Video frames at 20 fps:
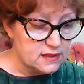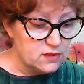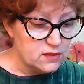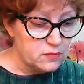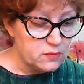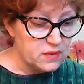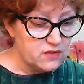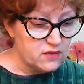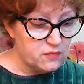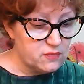
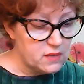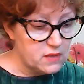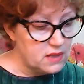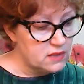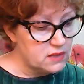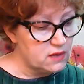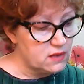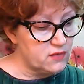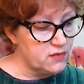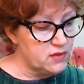bit of meat
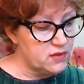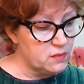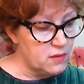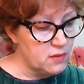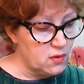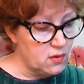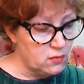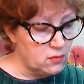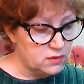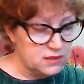off the
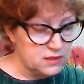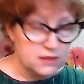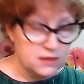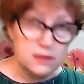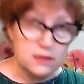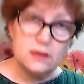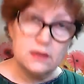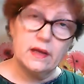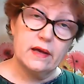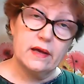bones, and
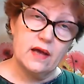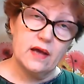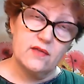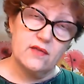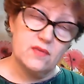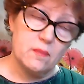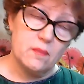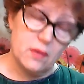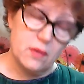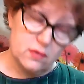then they gave
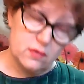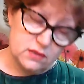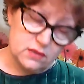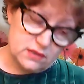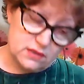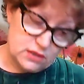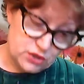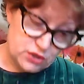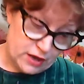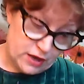the bones
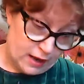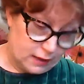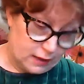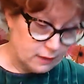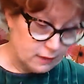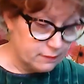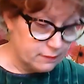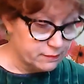to Jack.